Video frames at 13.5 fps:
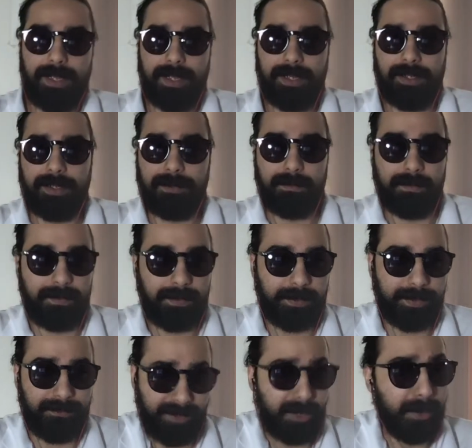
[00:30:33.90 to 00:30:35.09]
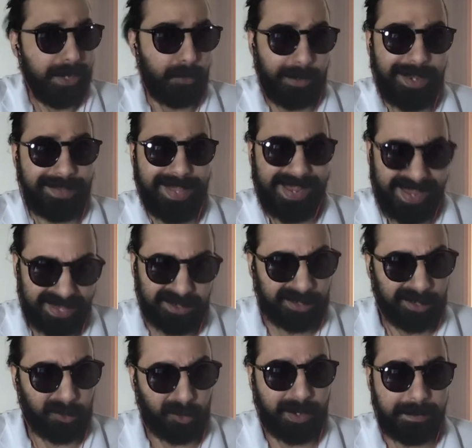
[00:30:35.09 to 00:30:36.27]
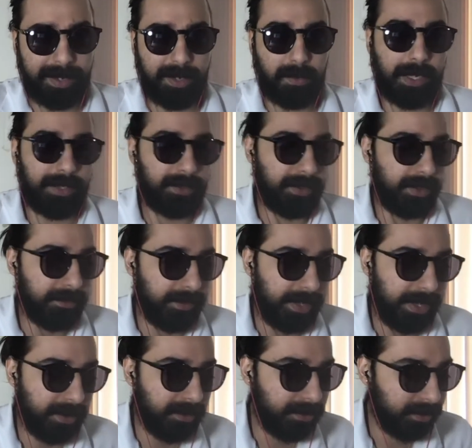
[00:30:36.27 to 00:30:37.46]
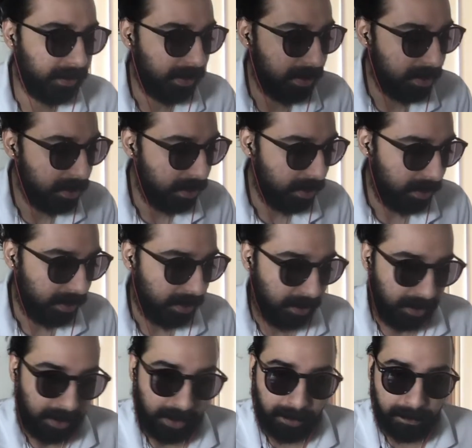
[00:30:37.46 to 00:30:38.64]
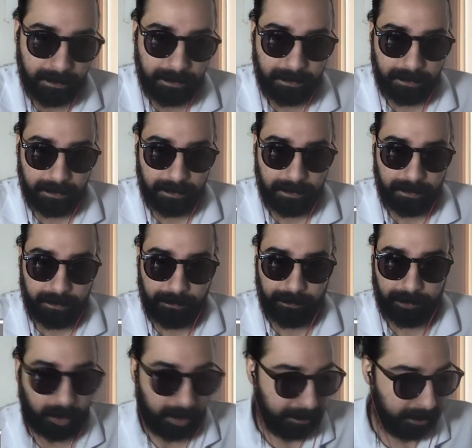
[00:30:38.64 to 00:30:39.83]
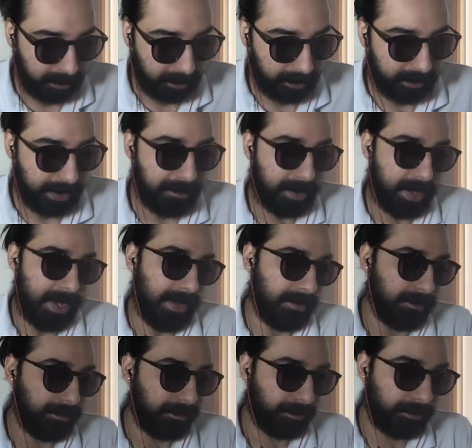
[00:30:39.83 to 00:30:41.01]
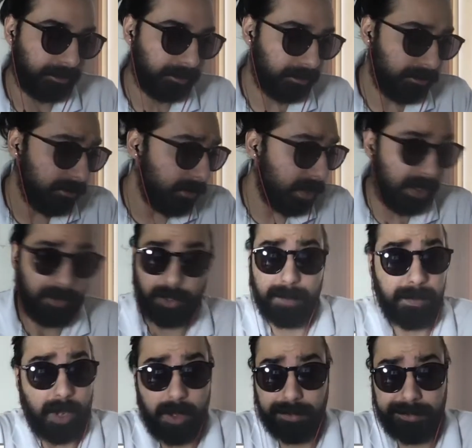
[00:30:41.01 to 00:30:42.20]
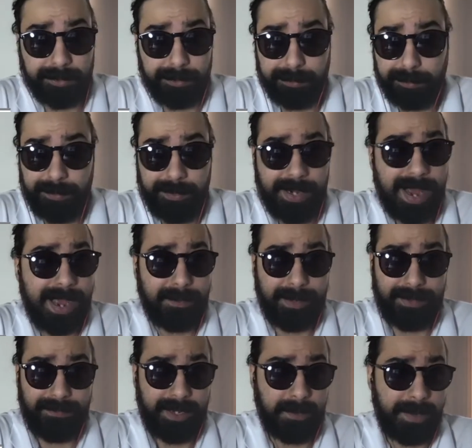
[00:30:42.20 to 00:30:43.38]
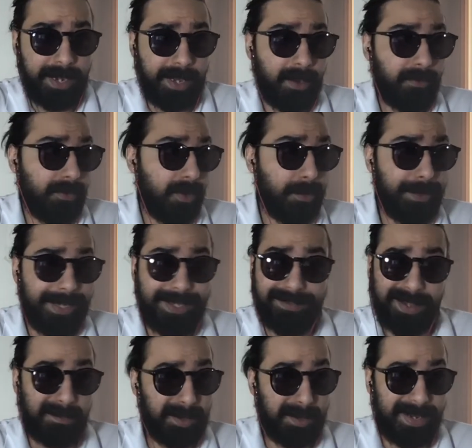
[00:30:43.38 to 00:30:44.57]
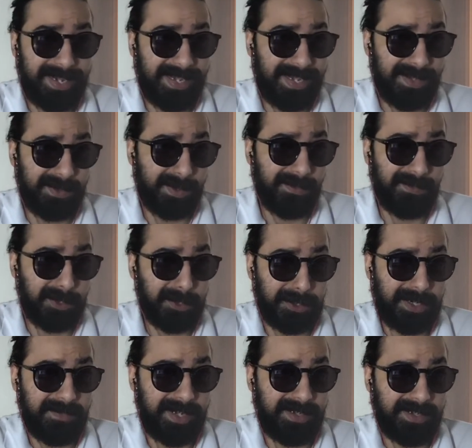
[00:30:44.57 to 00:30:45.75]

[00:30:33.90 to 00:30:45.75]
Um, very like it's creepy to watch those videos. Um, Trump does the same thing. Trump also not a big fan of Medicare for all, but he's implementing his own version of it.